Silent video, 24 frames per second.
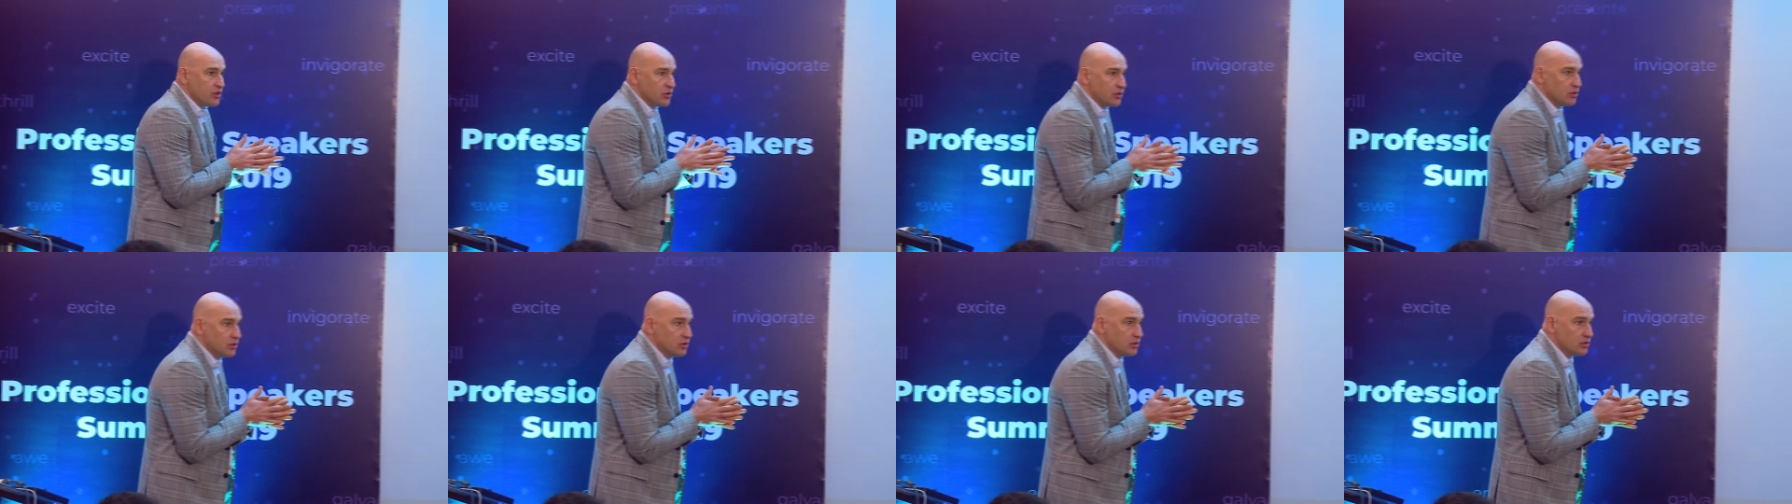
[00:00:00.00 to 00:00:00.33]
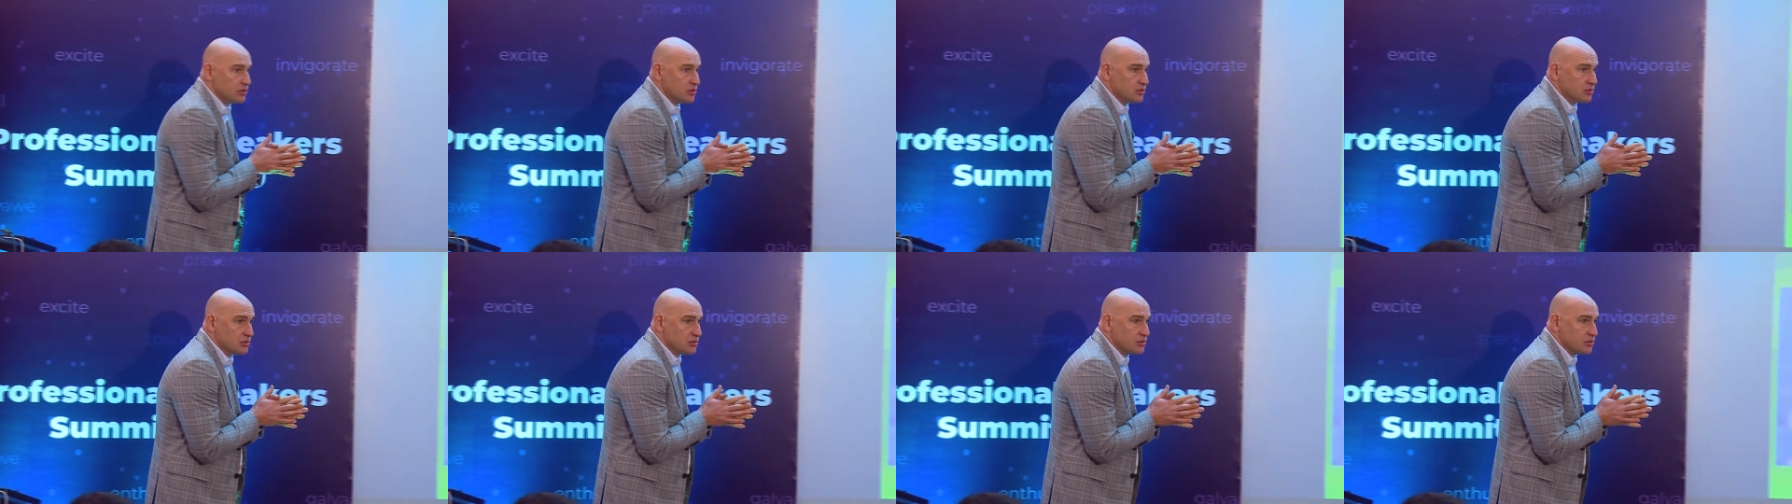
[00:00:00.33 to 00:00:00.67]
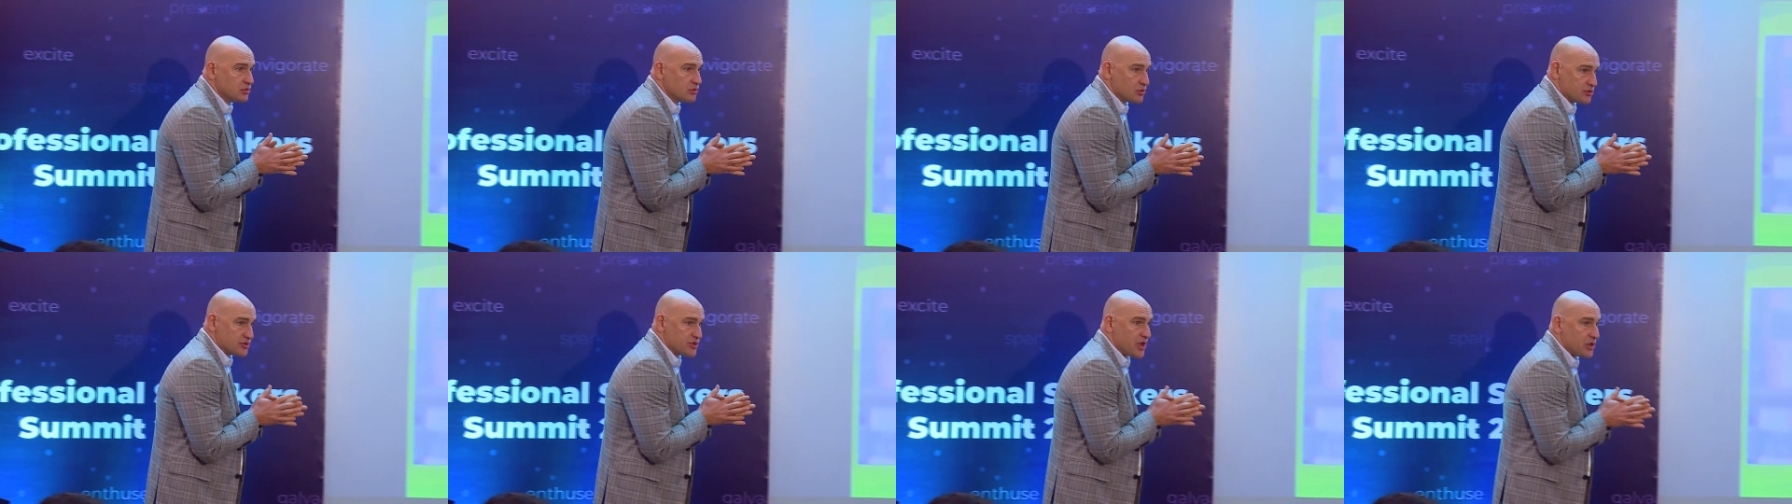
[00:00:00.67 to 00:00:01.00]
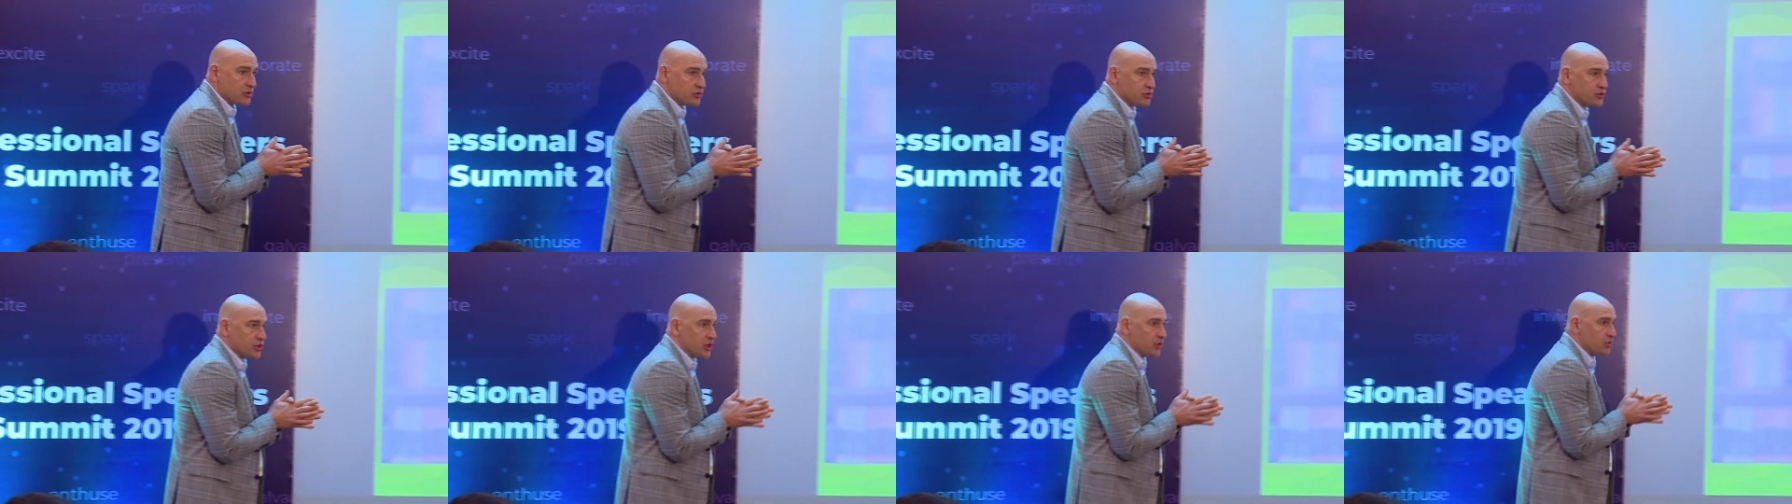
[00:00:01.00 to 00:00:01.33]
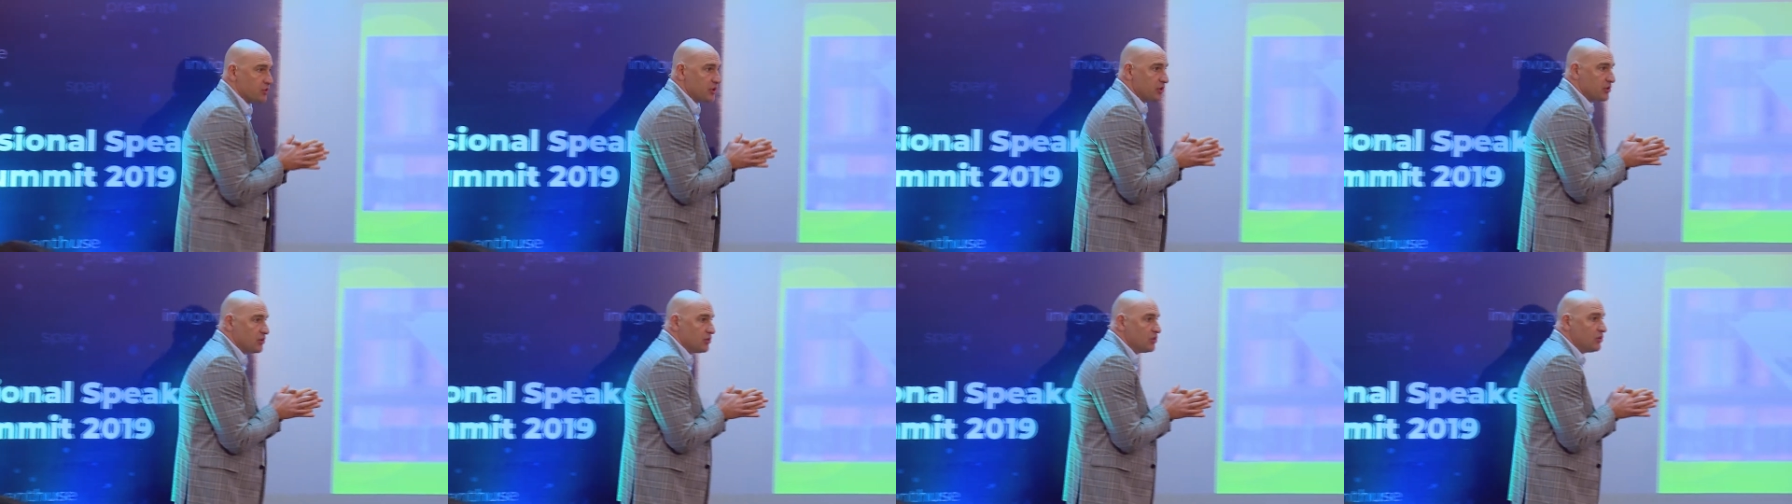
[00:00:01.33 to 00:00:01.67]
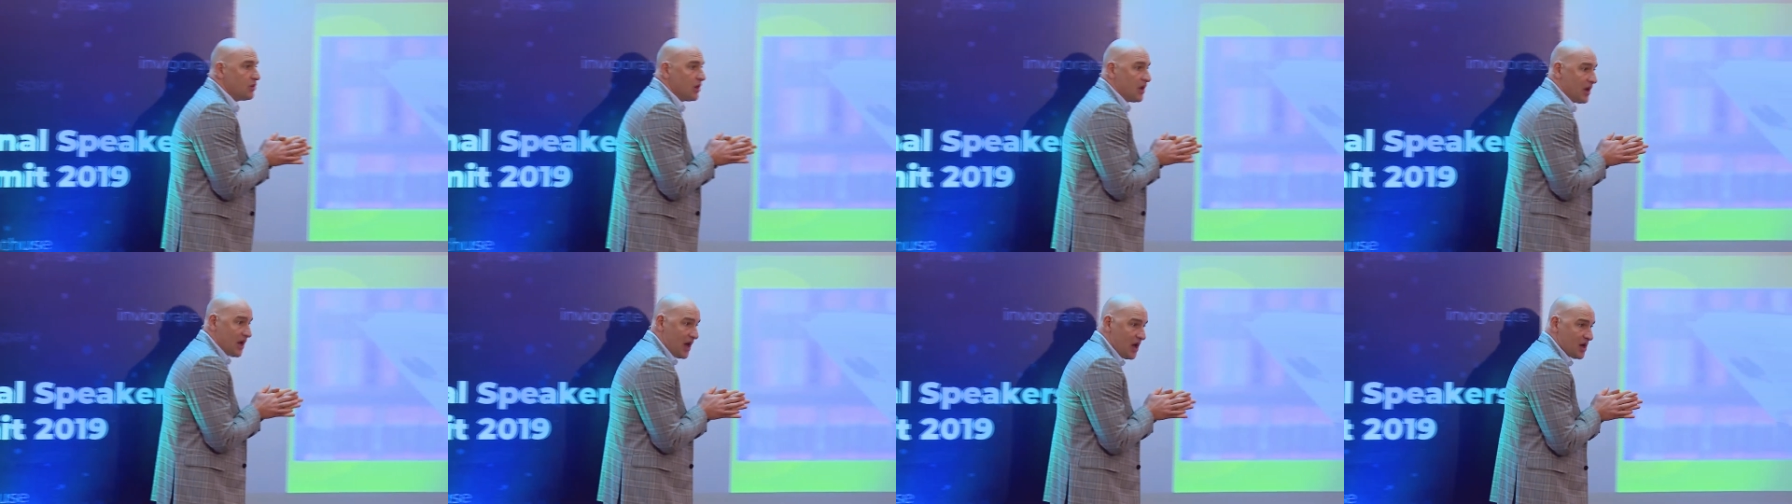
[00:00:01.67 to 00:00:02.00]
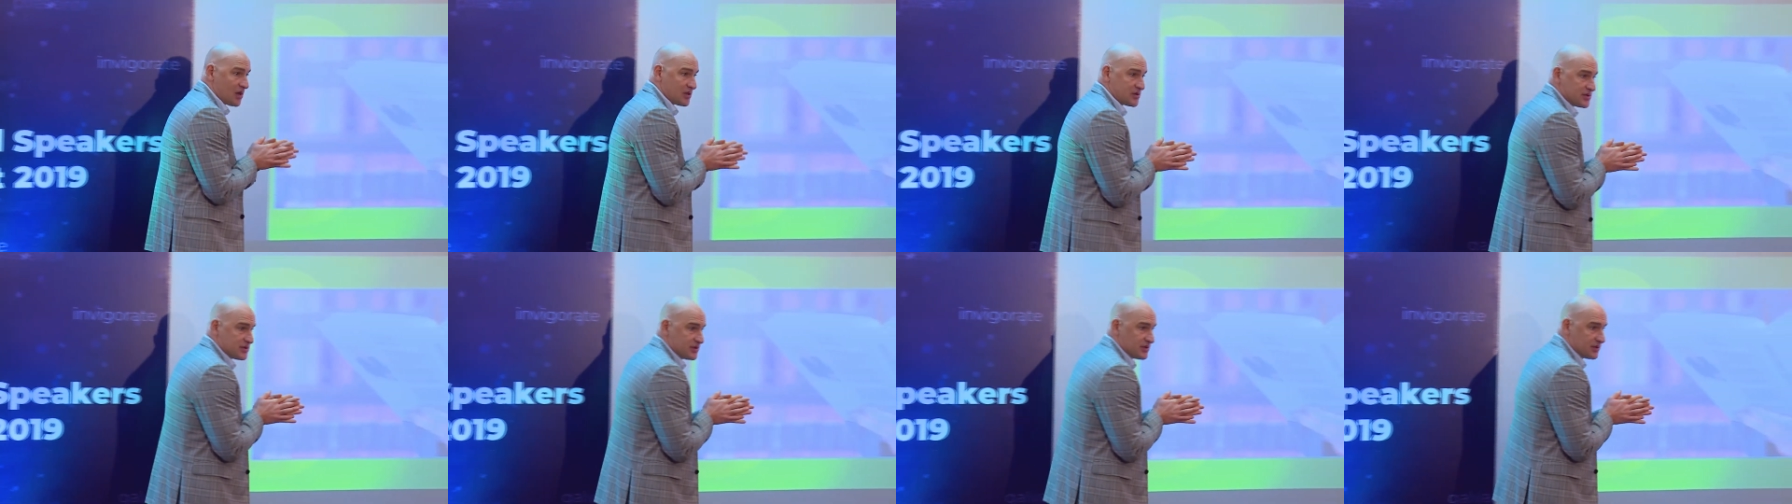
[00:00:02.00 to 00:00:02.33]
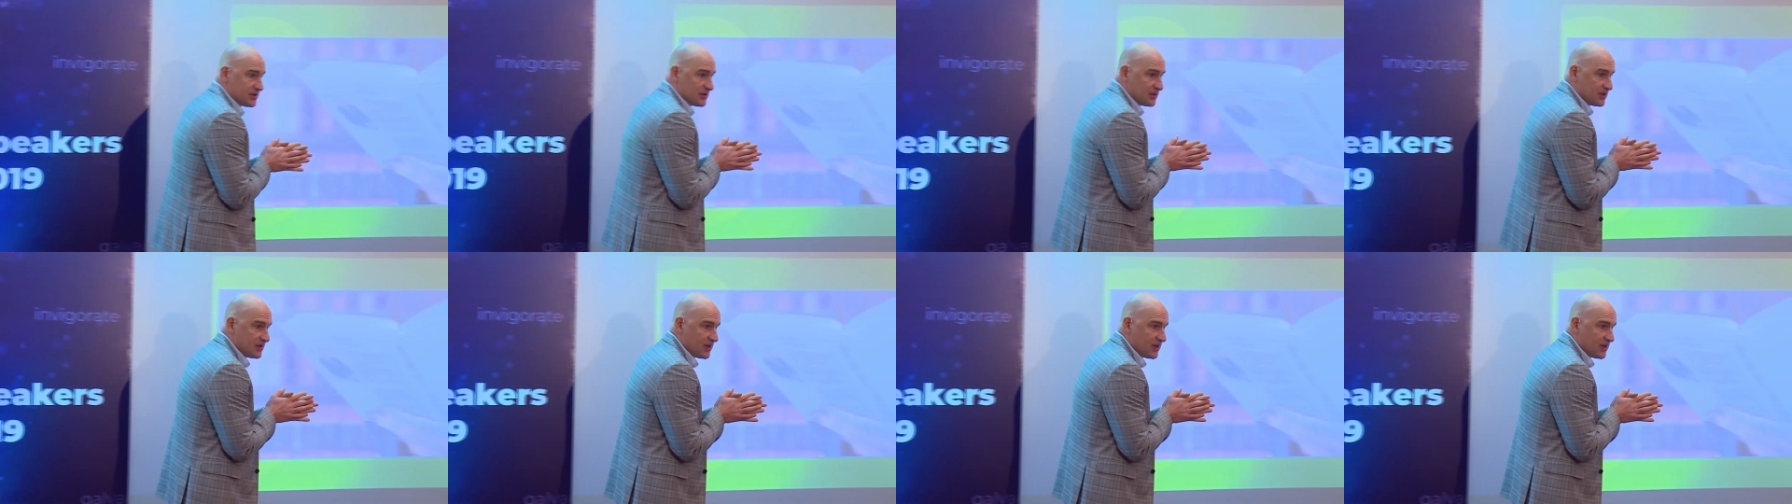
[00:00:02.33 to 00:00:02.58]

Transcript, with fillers: you, to start to share with you hacks.